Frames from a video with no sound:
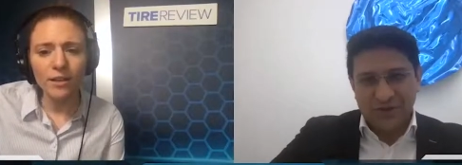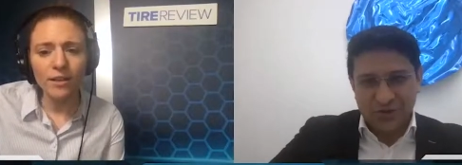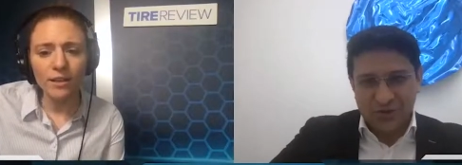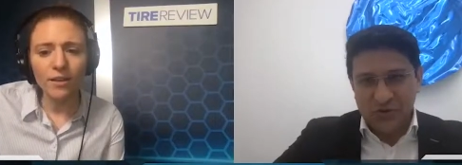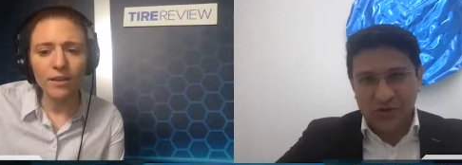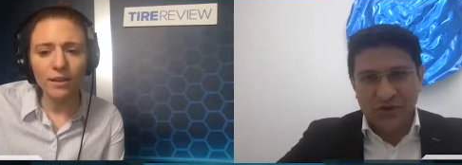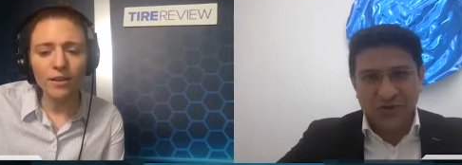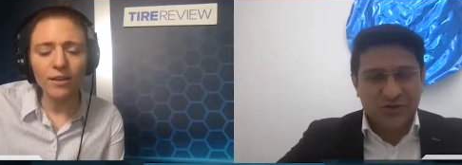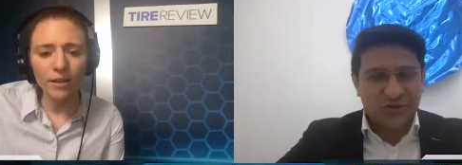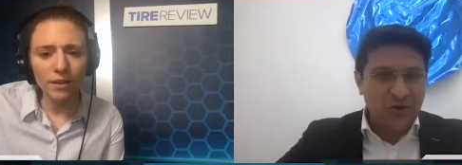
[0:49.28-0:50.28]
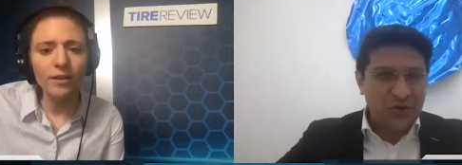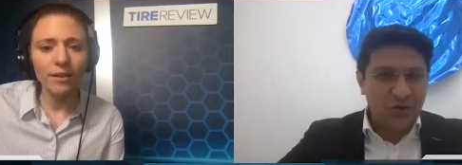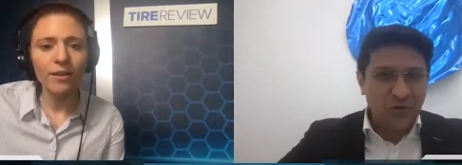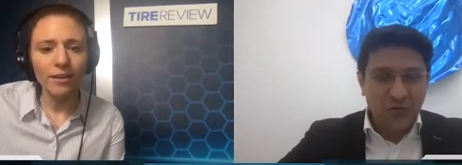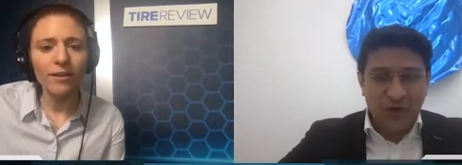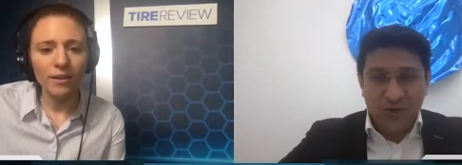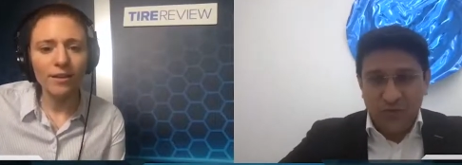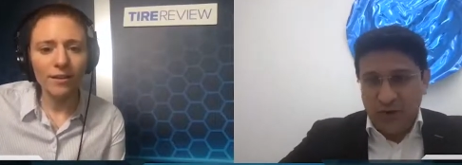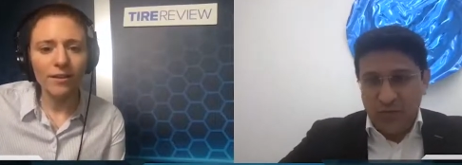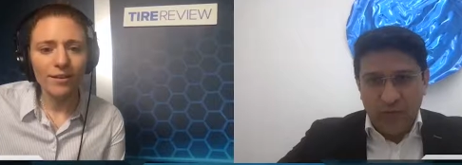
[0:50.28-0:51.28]
Speaker 1: Sure. No, we're
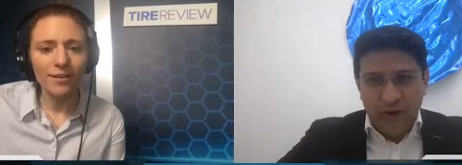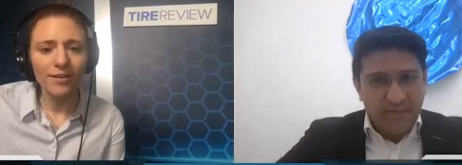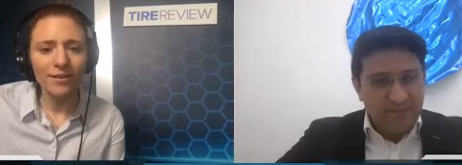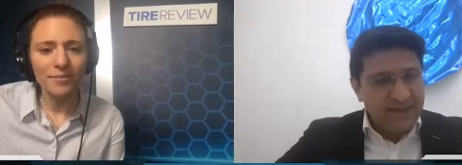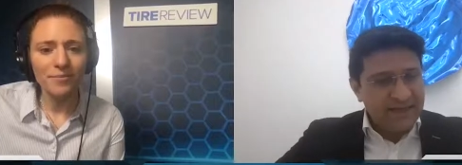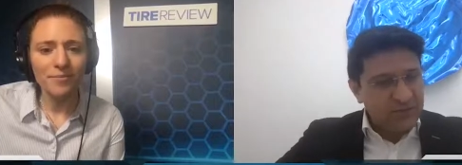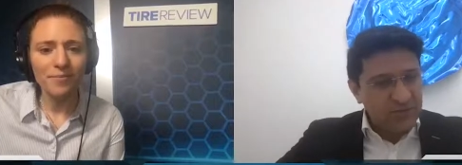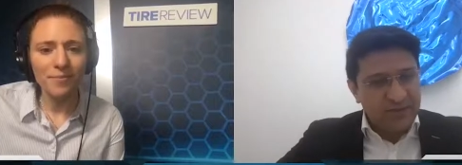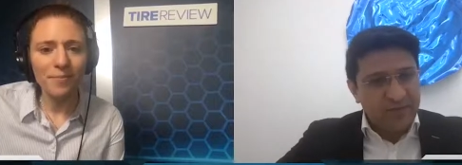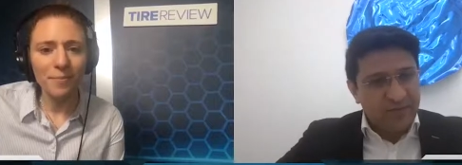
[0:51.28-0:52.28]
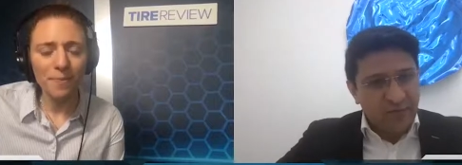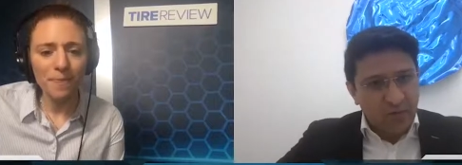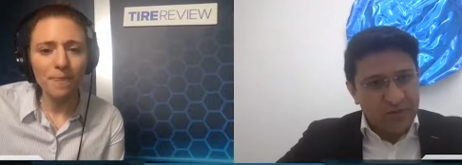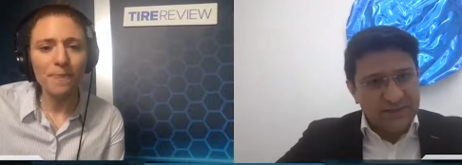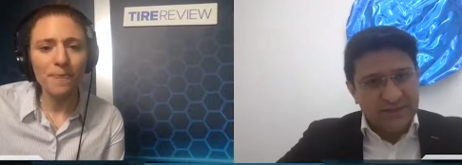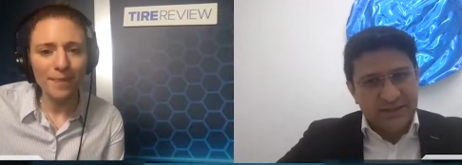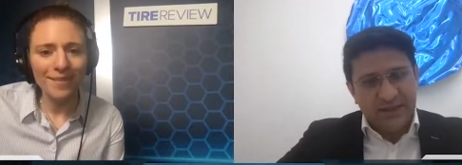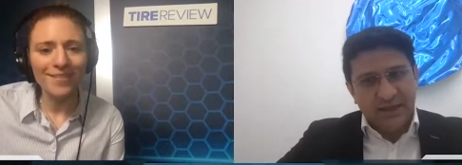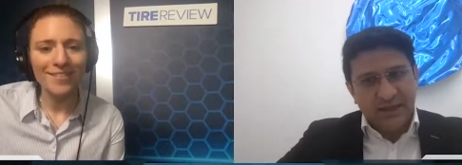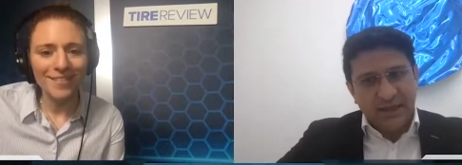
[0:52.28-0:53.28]
very pleased with the performance
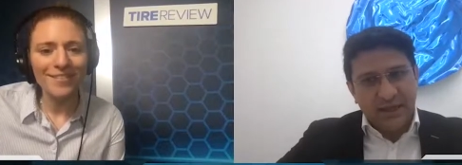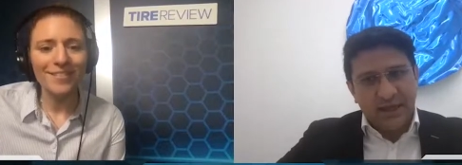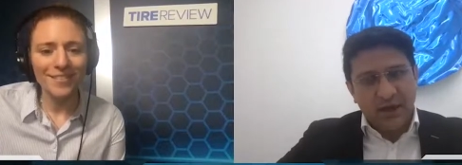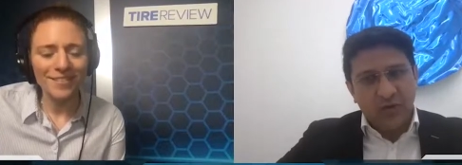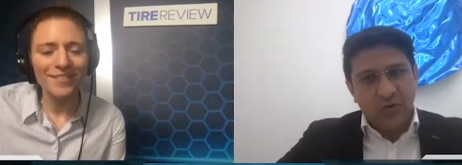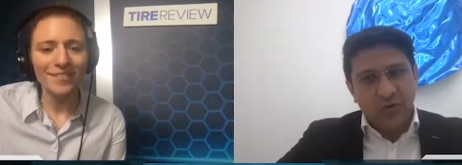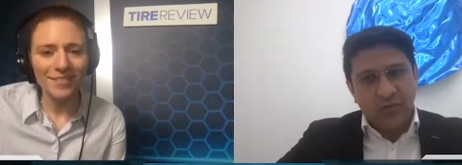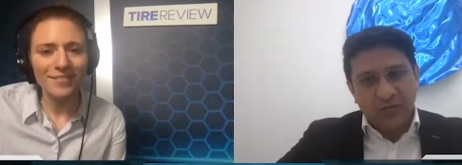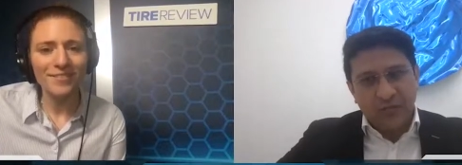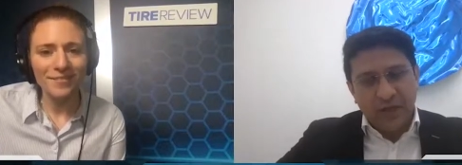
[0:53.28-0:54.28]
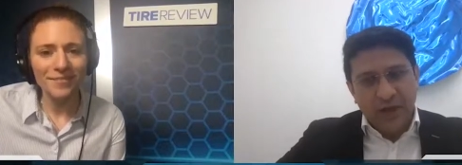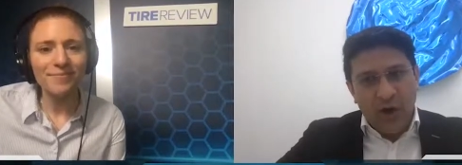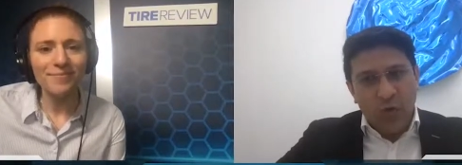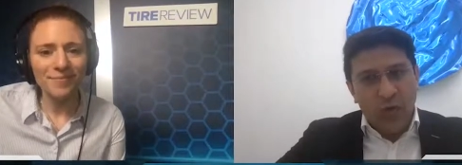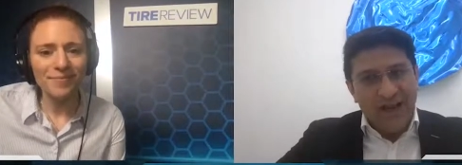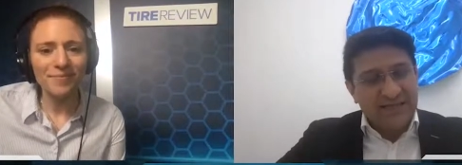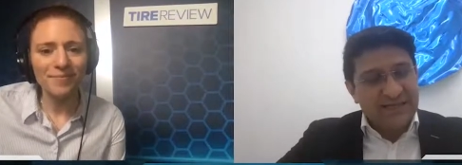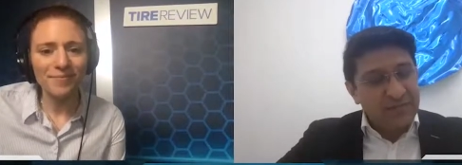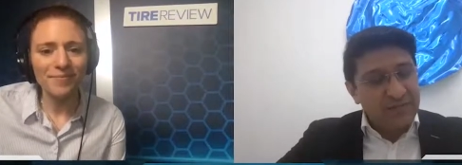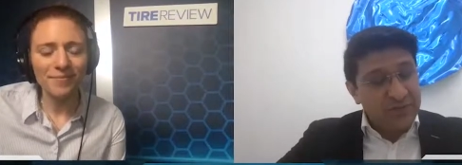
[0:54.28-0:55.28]
and how well
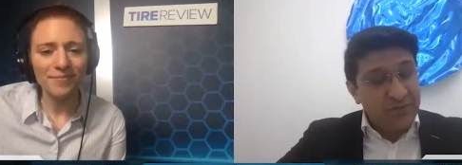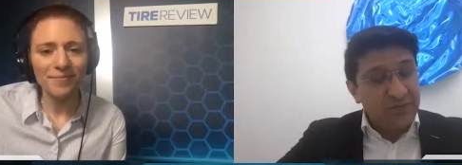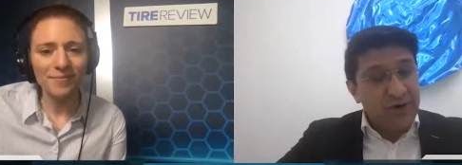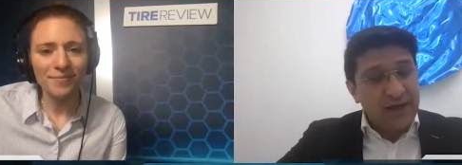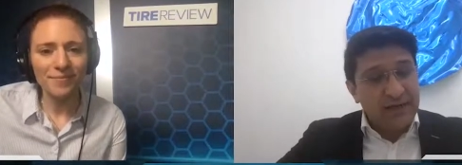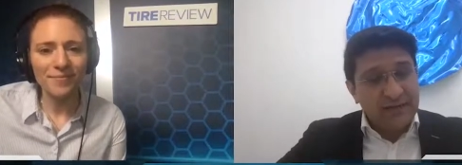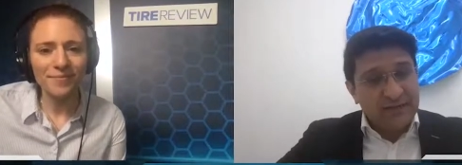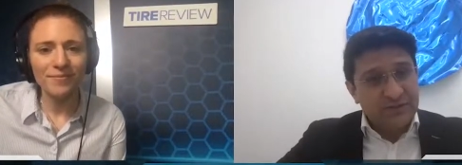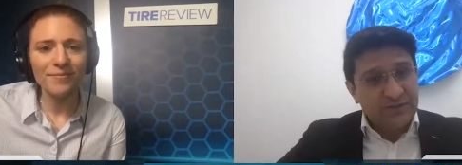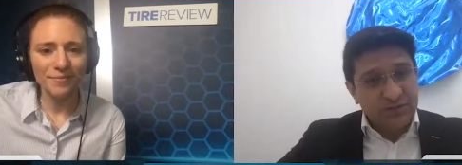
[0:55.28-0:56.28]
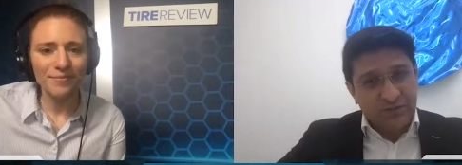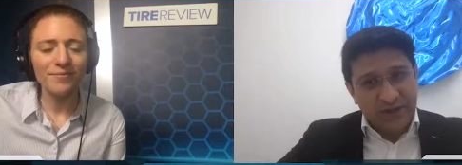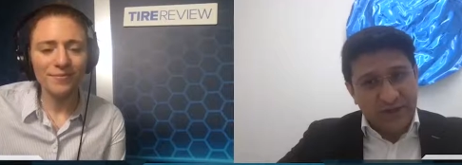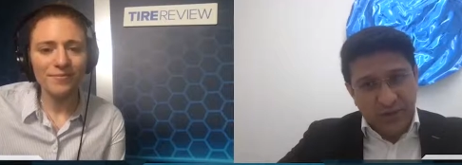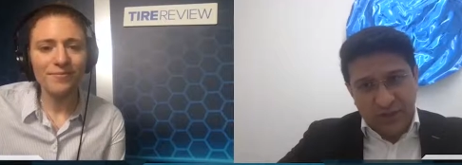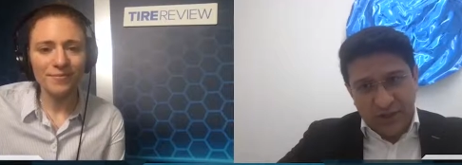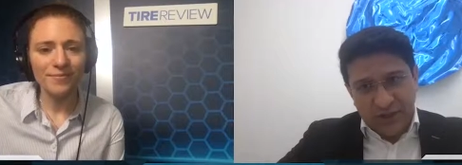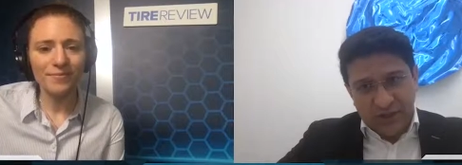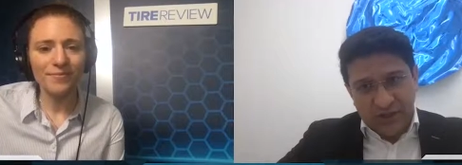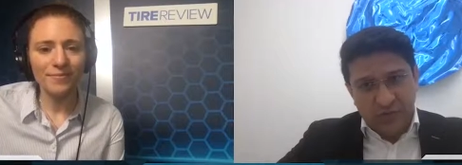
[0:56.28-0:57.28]
accepted the brand is, especially with the
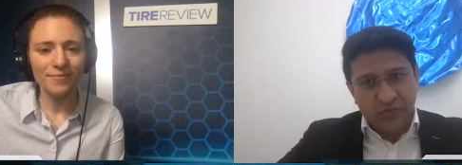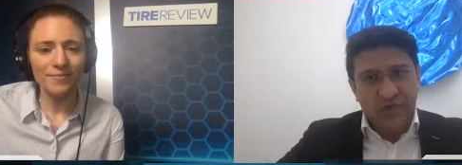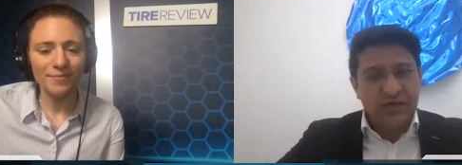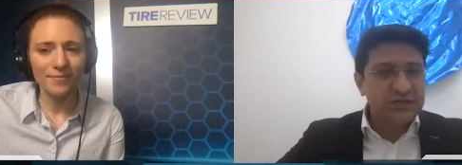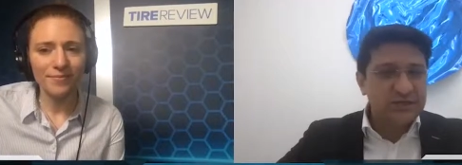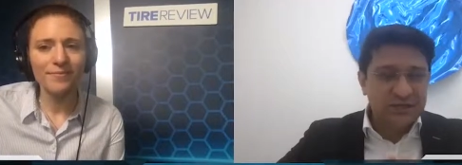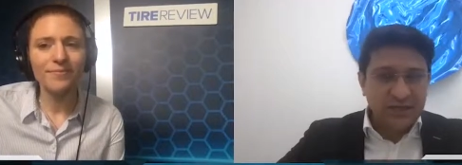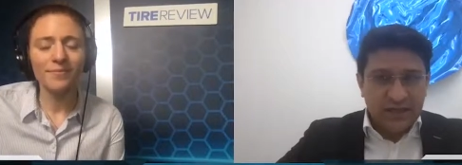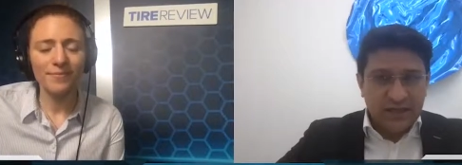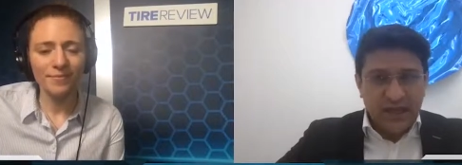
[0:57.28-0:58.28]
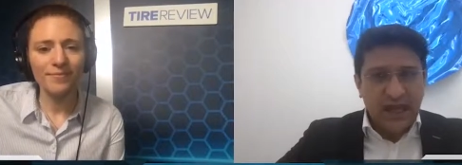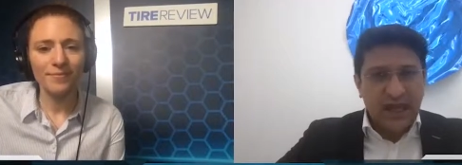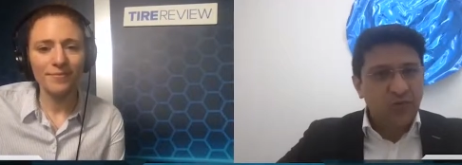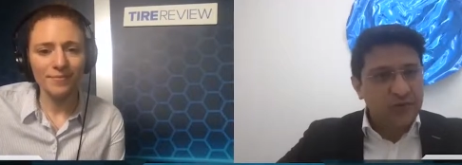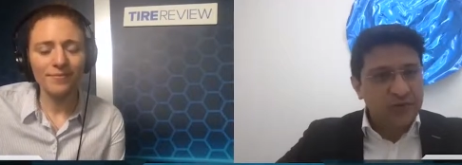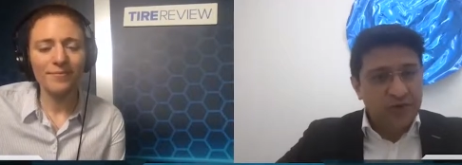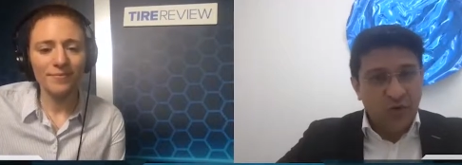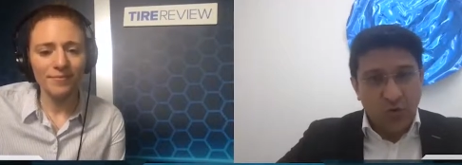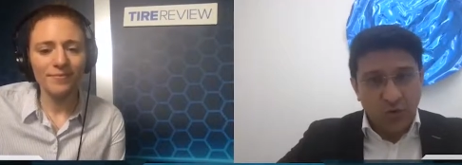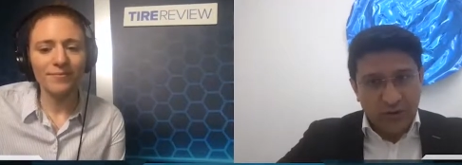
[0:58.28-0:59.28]
consumers and with the
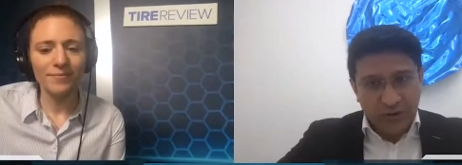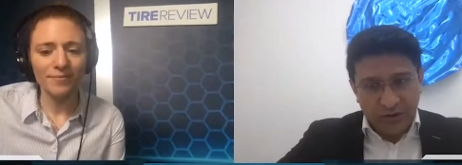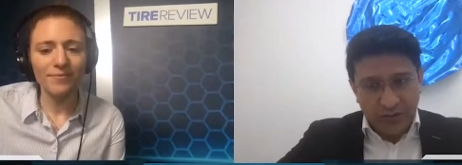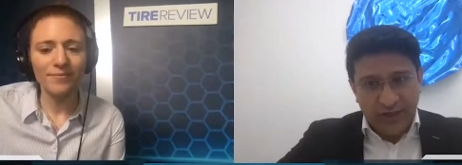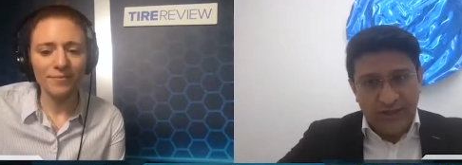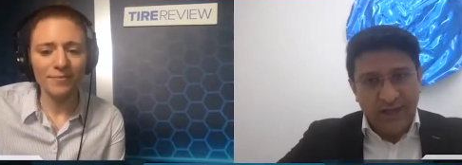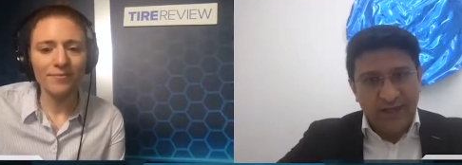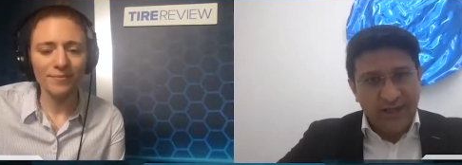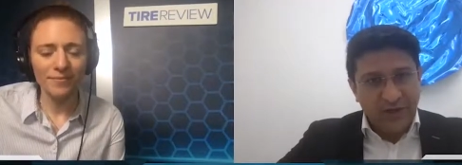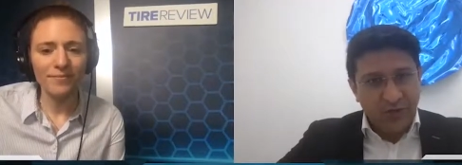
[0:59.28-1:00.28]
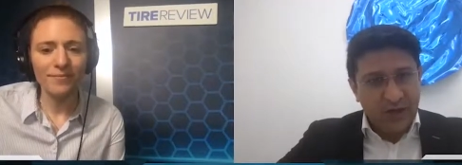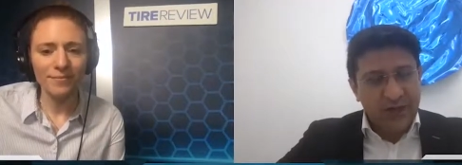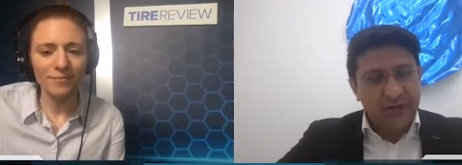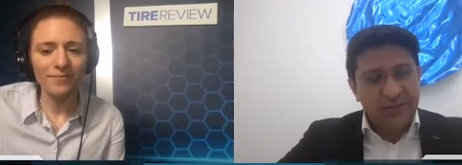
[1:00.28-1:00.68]
whole retail network.